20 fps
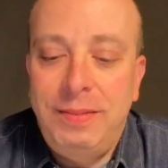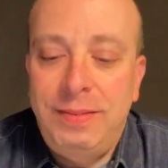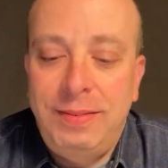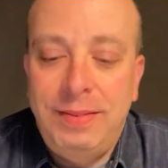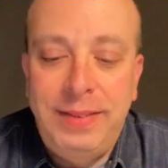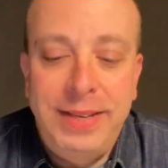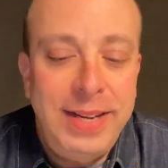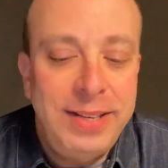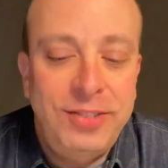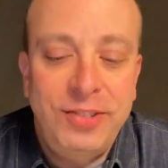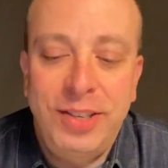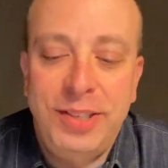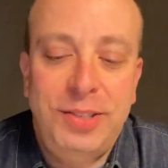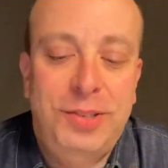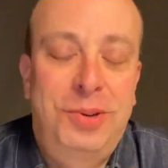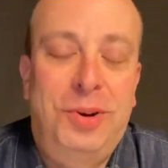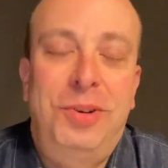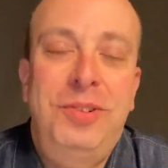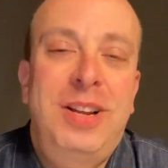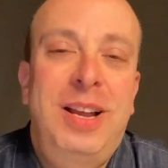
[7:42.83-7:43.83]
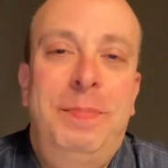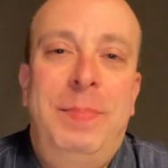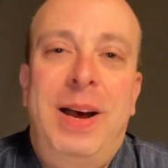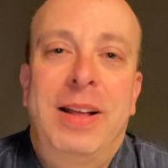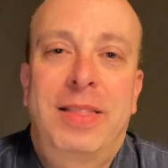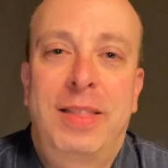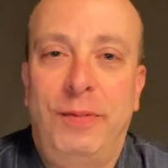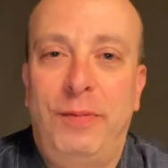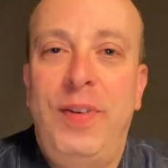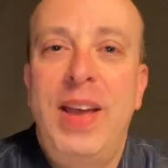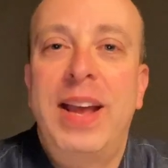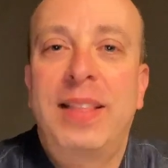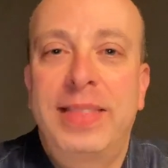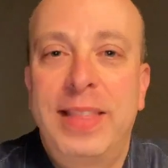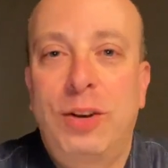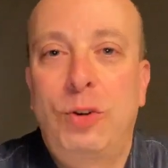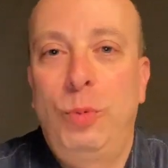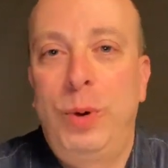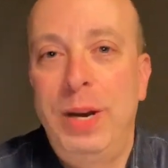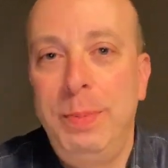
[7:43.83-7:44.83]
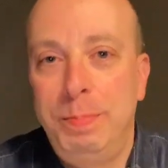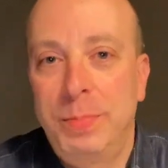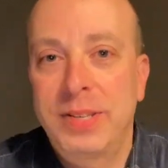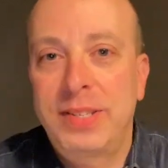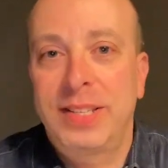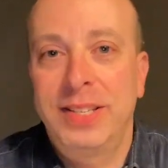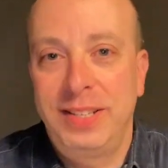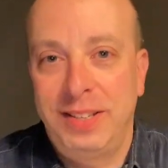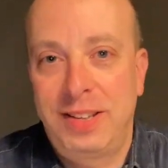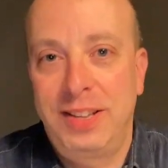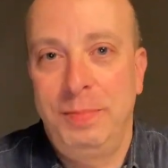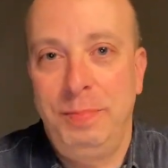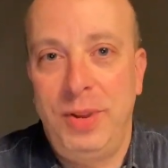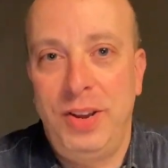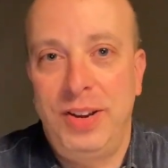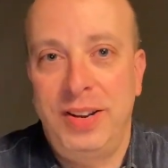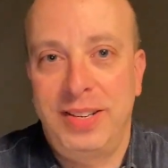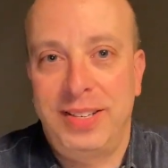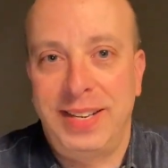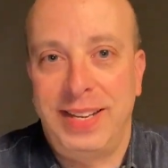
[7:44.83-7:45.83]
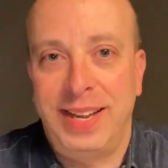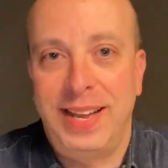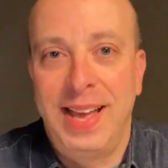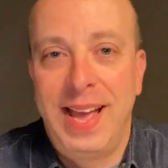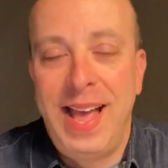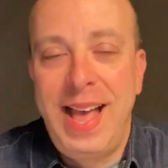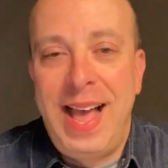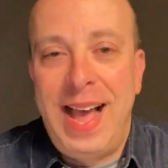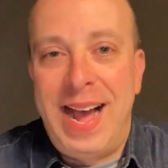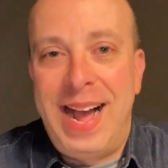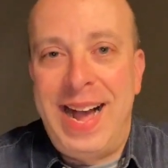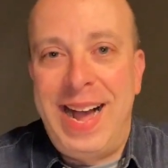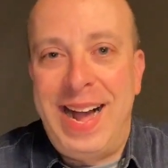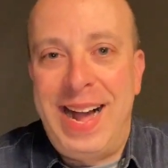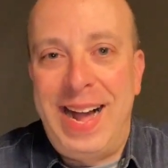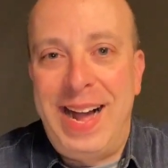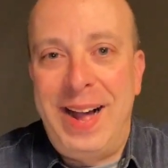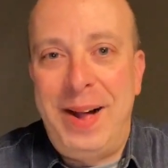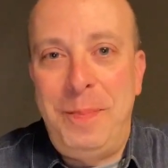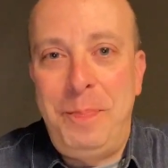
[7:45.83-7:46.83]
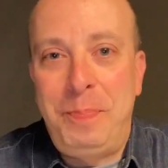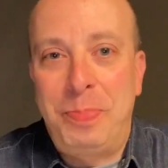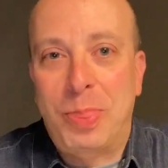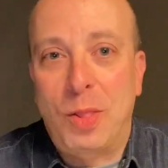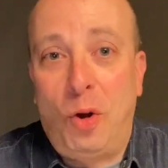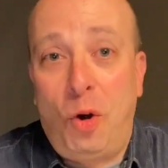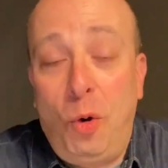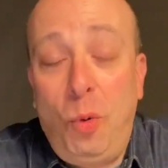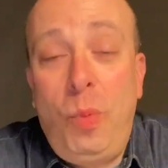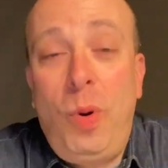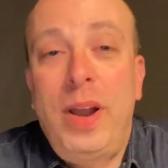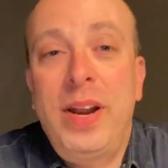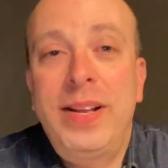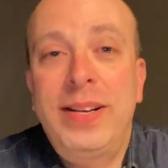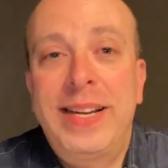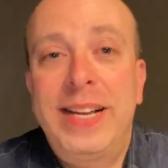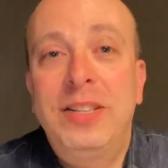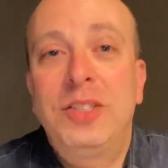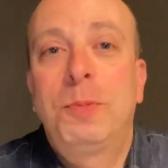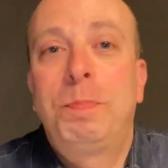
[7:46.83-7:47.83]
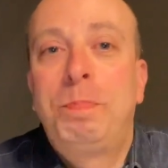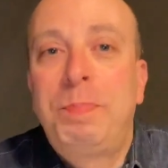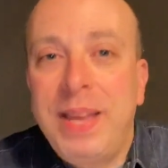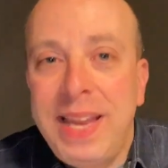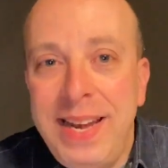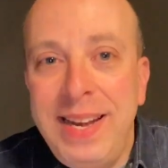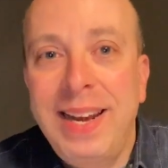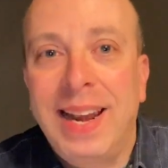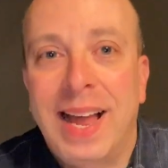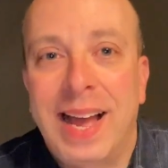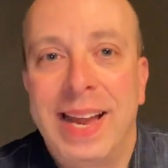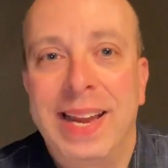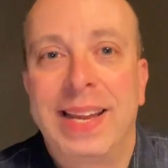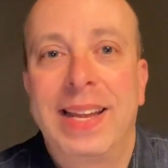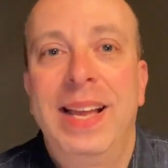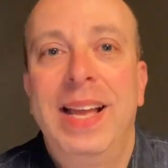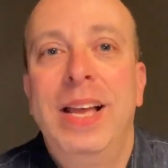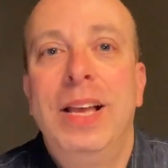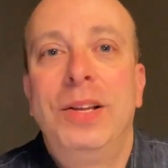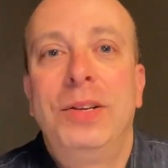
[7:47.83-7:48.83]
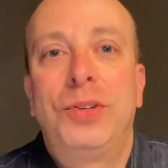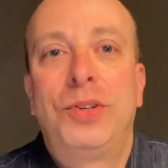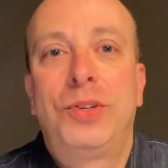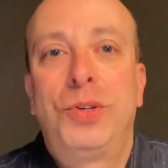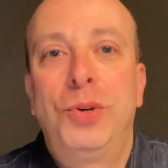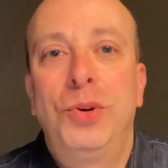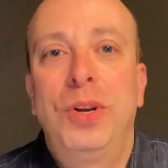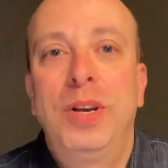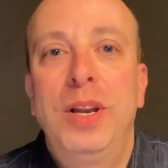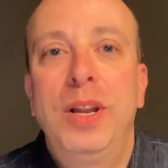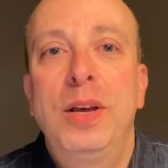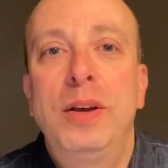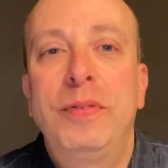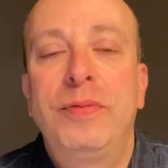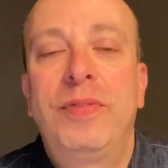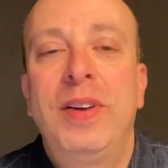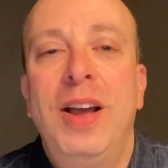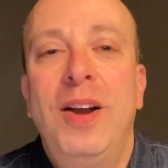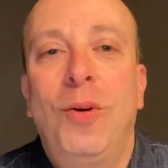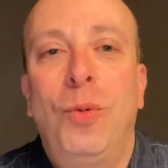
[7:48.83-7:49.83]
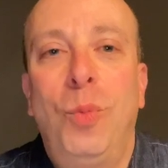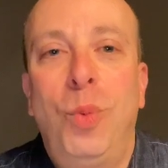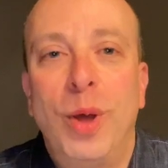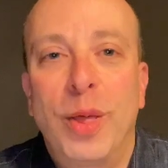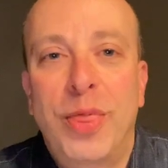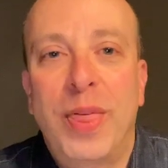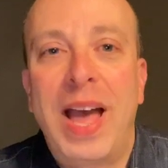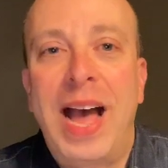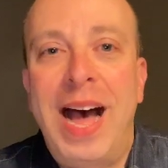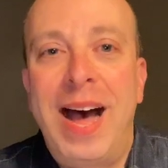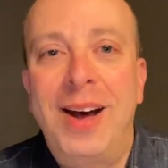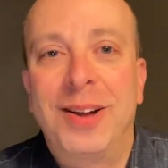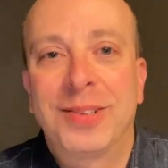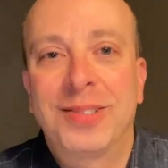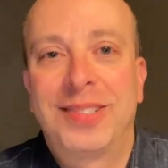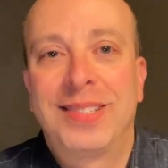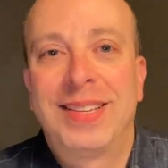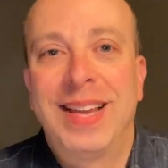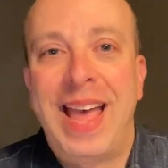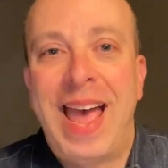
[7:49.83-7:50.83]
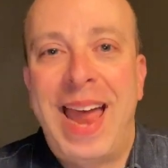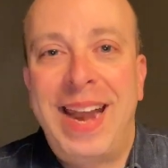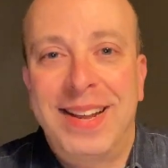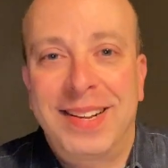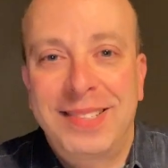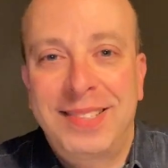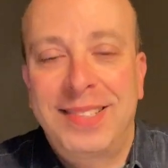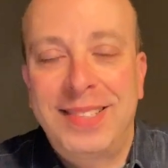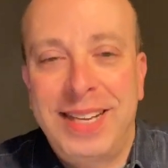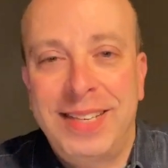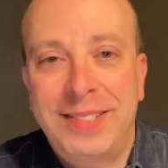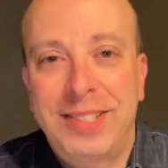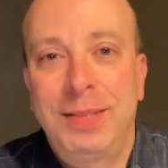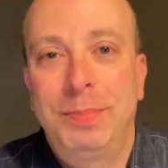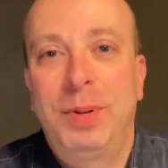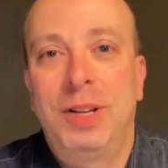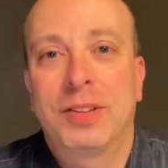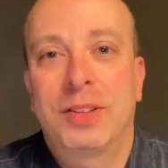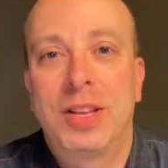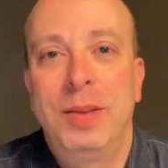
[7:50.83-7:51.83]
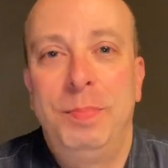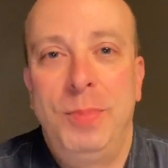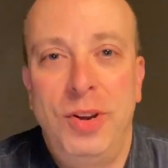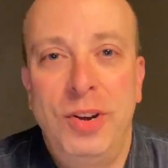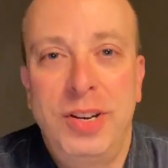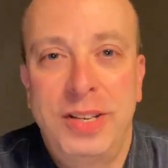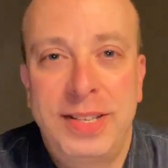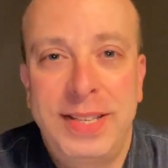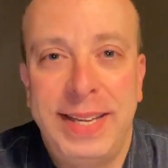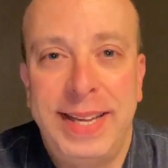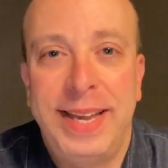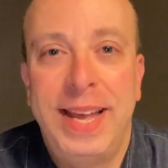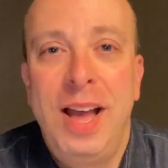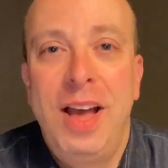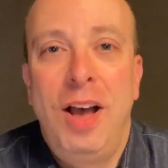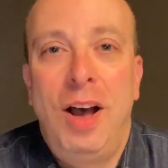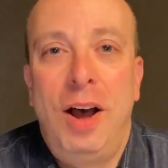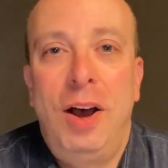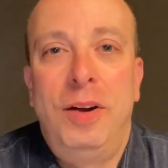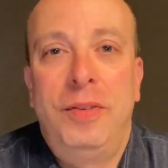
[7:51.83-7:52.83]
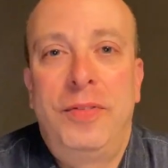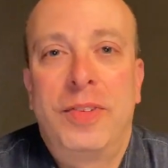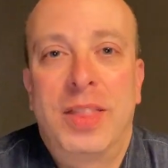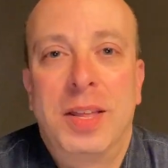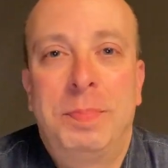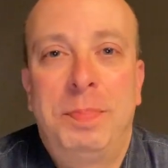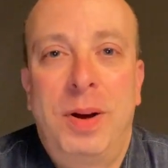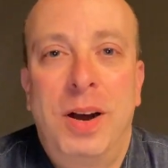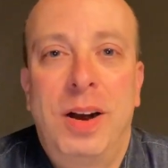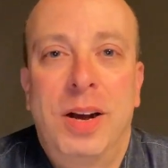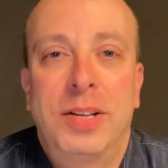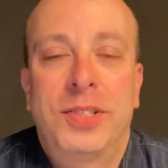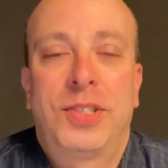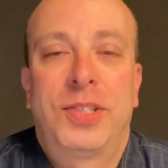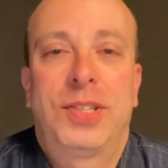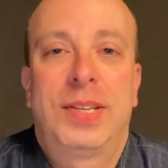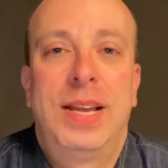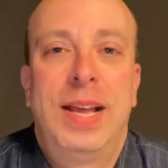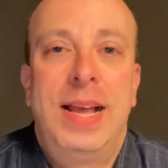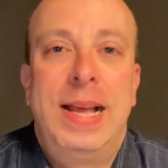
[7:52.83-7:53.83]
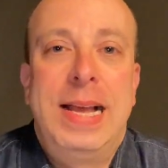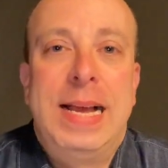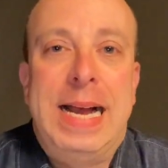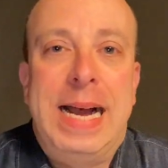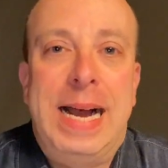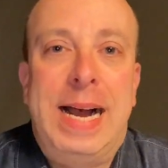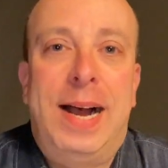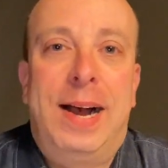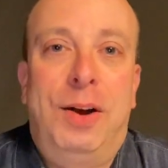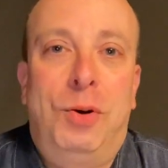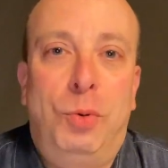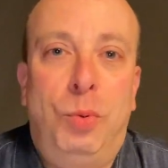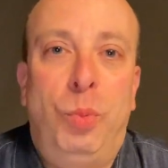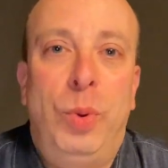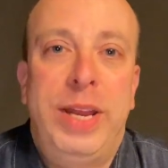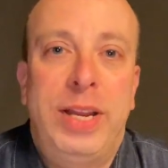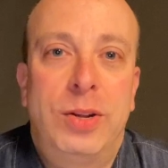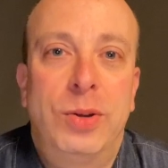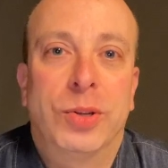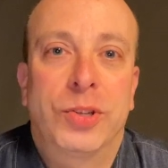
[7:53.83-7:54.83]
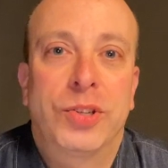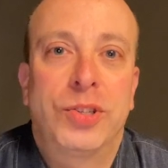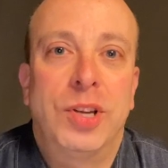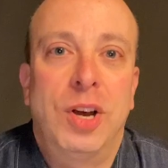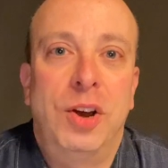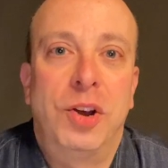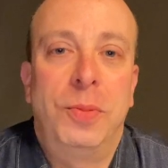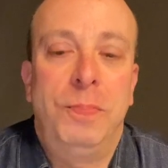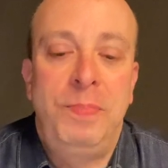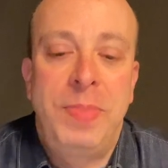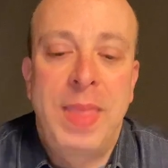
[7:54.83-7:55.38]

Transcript: let's just talk about the fact that we're missing community, or what it has been like to live without an accessible community over the past week or so.